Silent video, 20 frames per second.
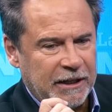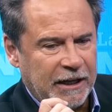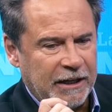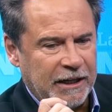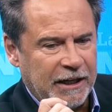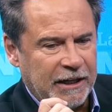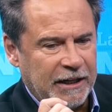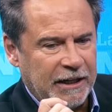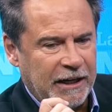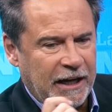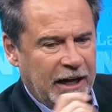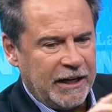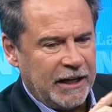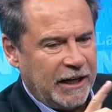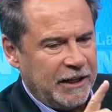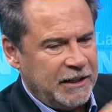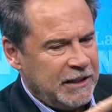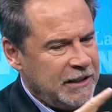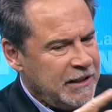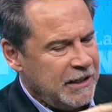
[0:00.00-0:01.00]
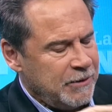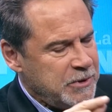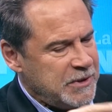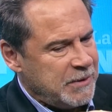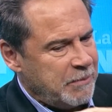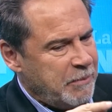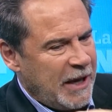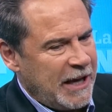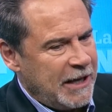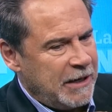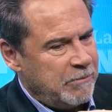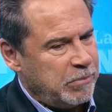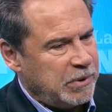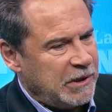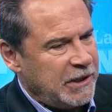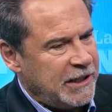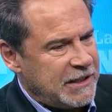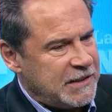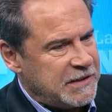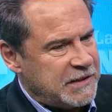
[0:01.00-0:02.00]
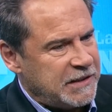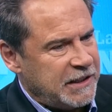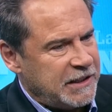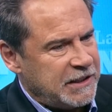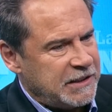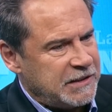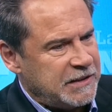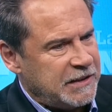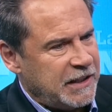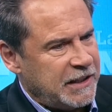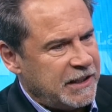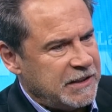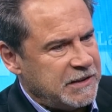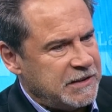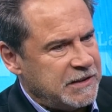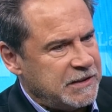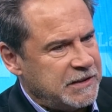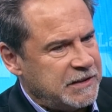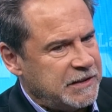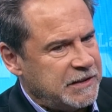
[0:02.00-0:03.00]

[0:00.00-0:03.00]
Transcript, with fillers: Uh, I, I think that was a bad play saying science is